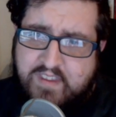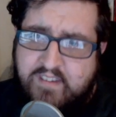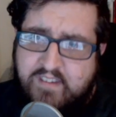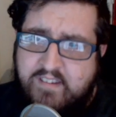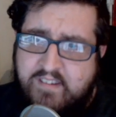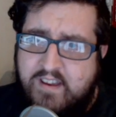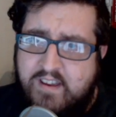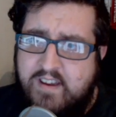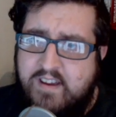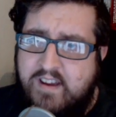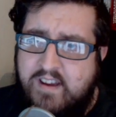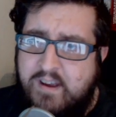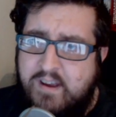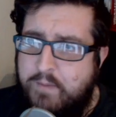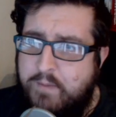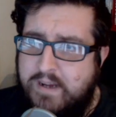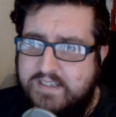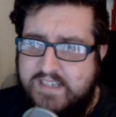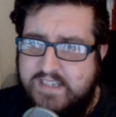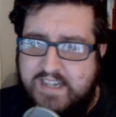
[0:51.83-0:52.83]
I
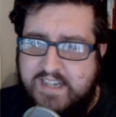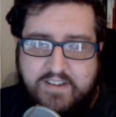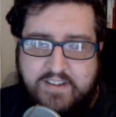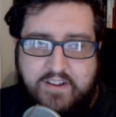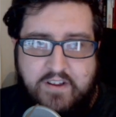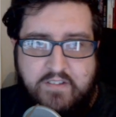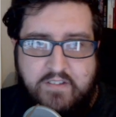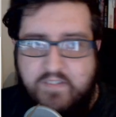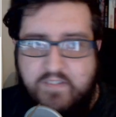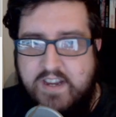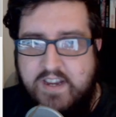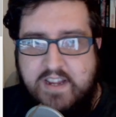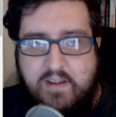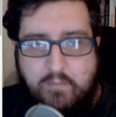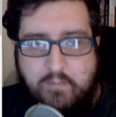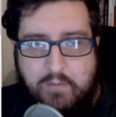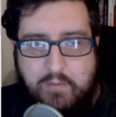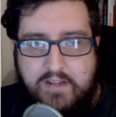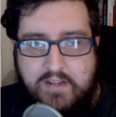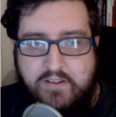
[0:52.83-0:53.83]
basically dove in and
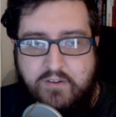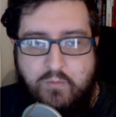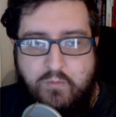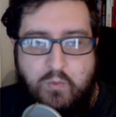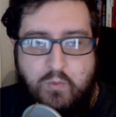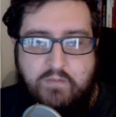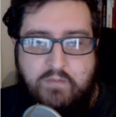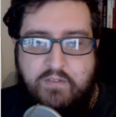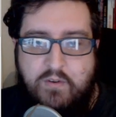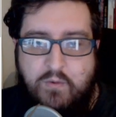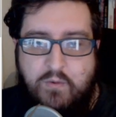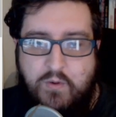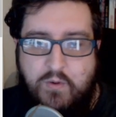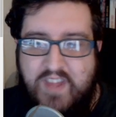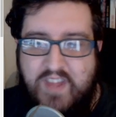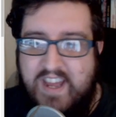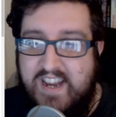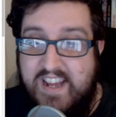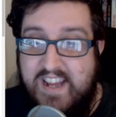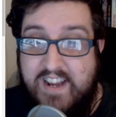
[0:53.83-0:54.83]
played through War of the North
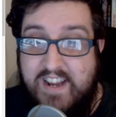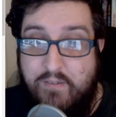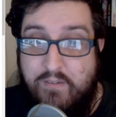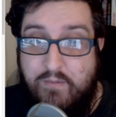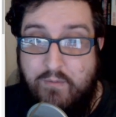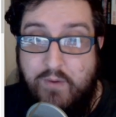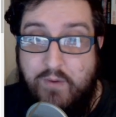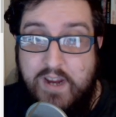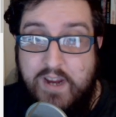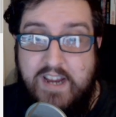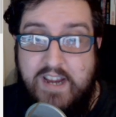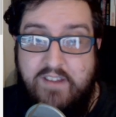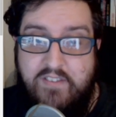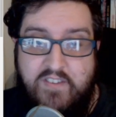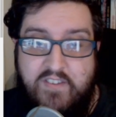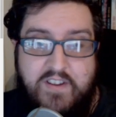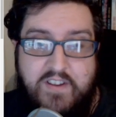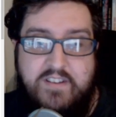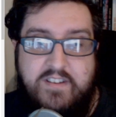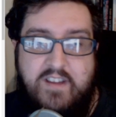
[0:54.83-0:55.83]
and had a really
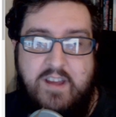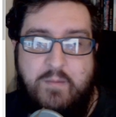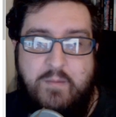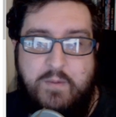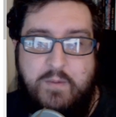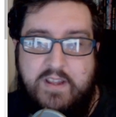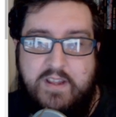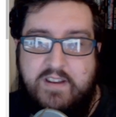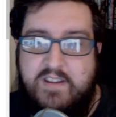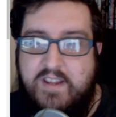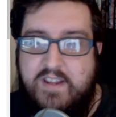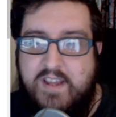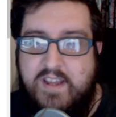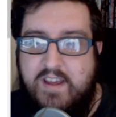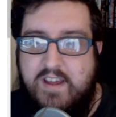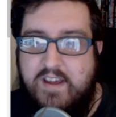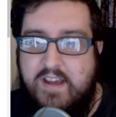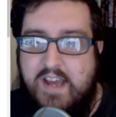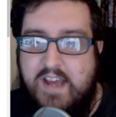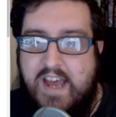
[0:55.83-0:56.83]
fun time with it.
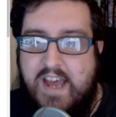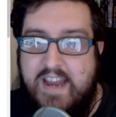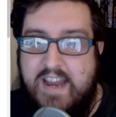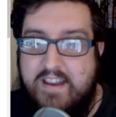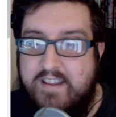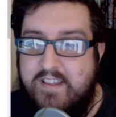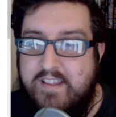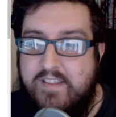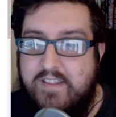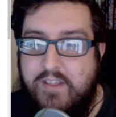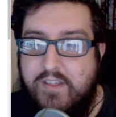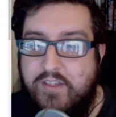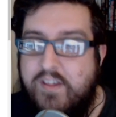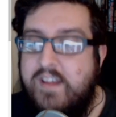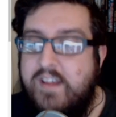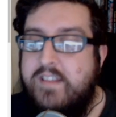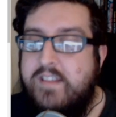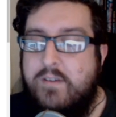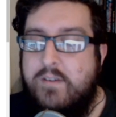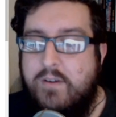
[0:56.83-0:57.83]
And the
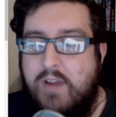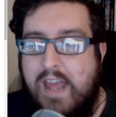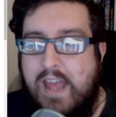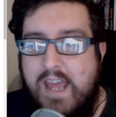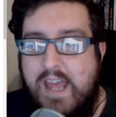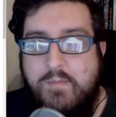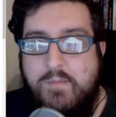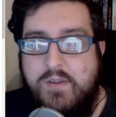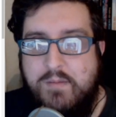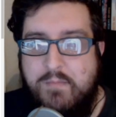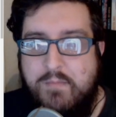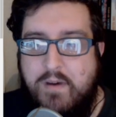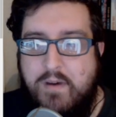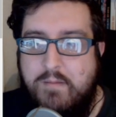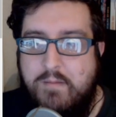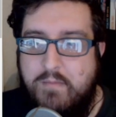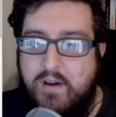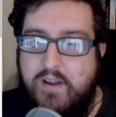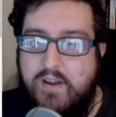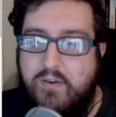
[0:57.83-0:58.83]
thing that came to my
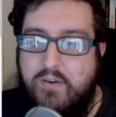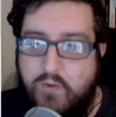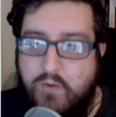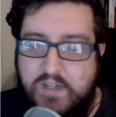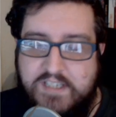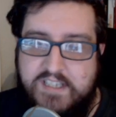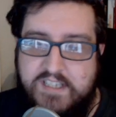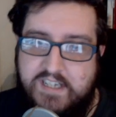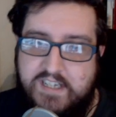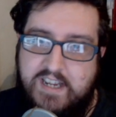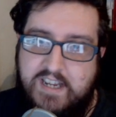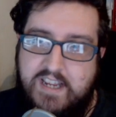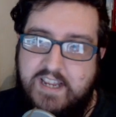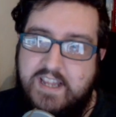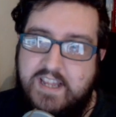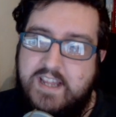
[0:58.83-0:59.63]
mind recently